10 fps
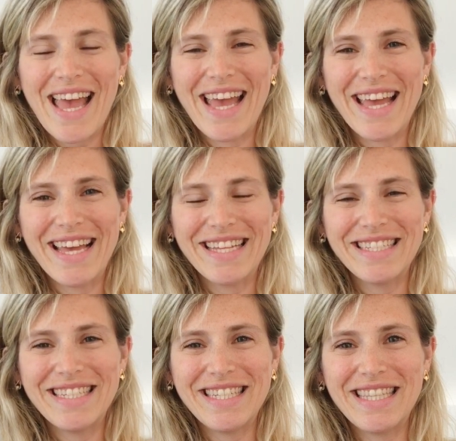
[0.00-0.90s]

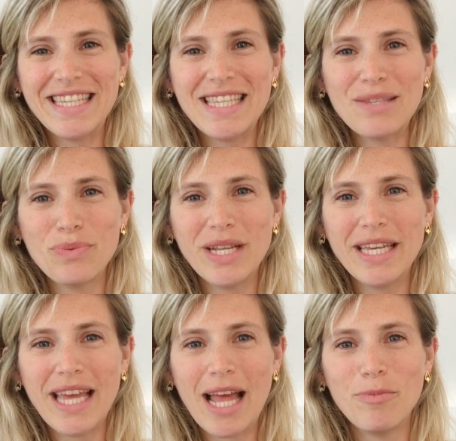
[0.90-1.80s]
And this is
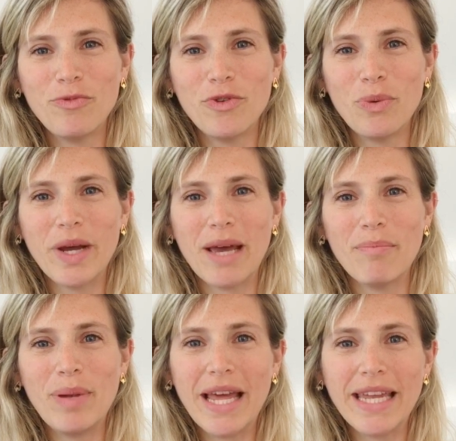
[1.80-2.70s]
really helpful when
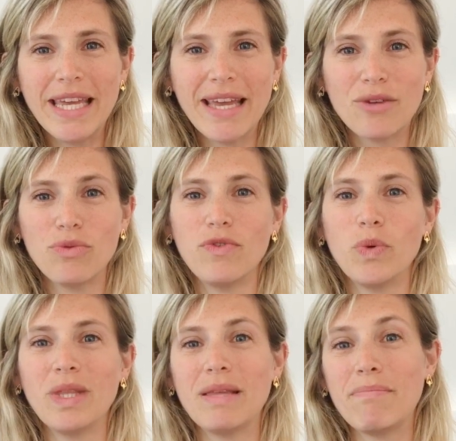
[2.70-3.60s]
I'm planning and
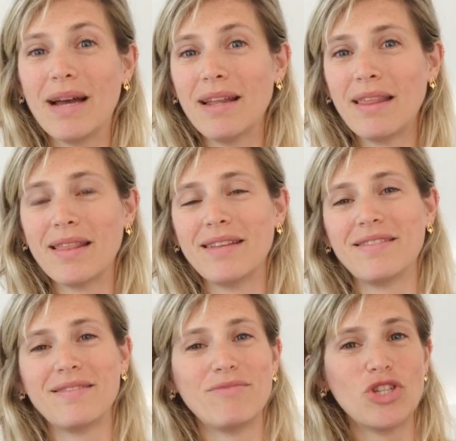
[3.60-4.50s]
reviewing the month
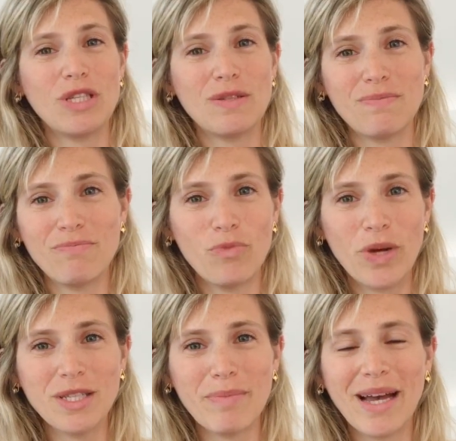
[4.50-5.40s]
that just
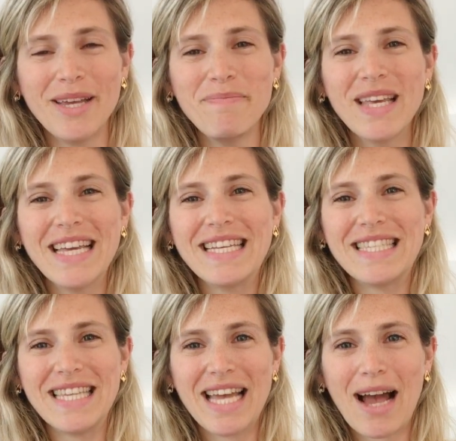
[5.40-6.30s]
went by,
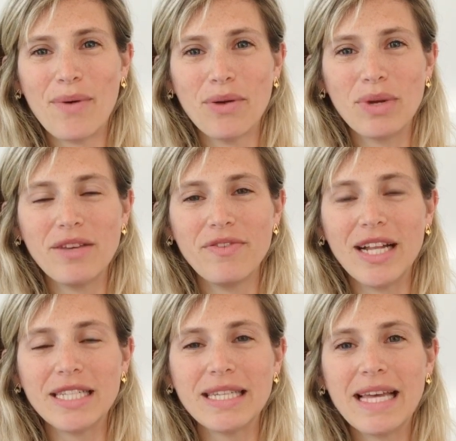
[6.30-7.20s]
seeing how I really
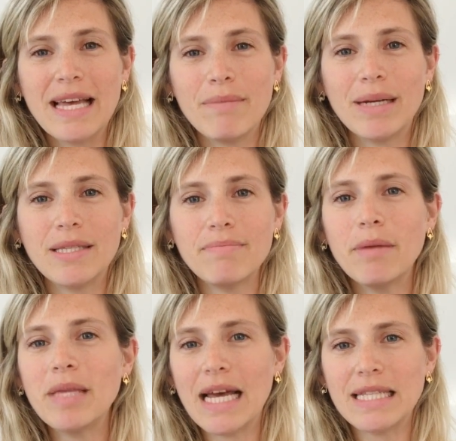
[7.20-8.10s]
felt. But
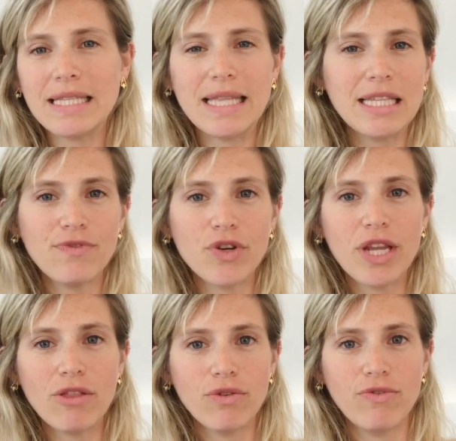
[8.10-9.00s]
maybe that's for
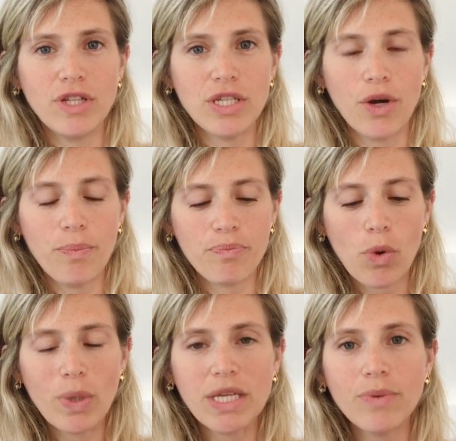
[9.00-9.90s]
another video.
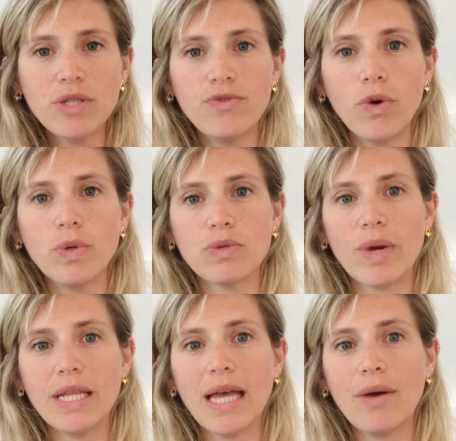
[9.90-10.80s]
What I want to focus
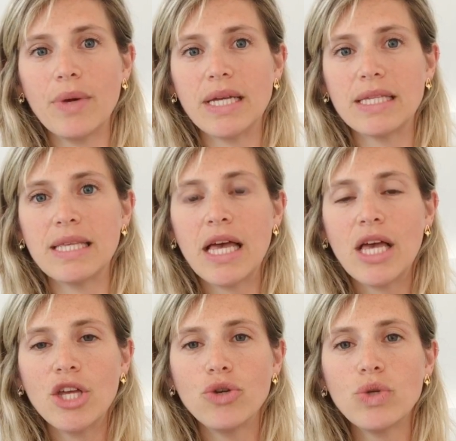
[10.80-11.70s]
right now is
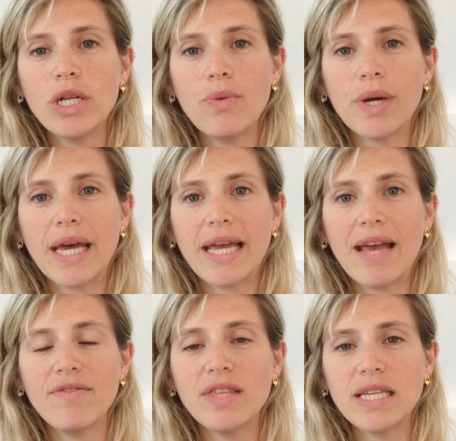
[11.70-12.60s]
usually when I
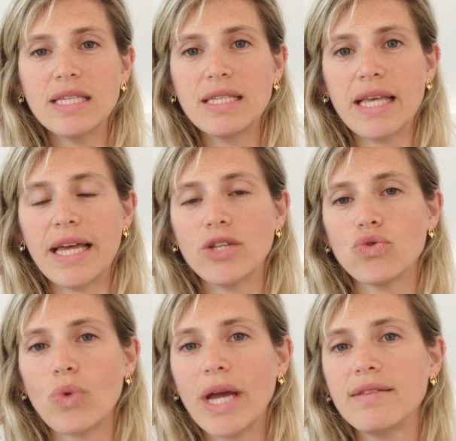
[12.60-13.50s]
have these and
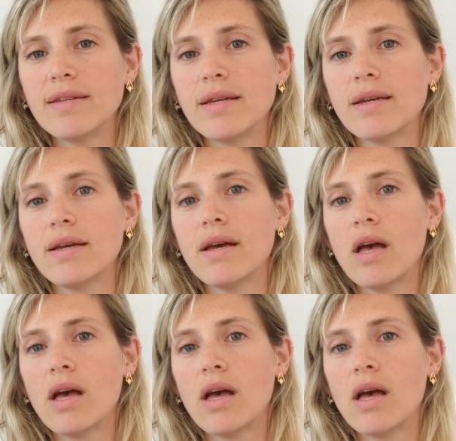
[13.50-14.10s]
writing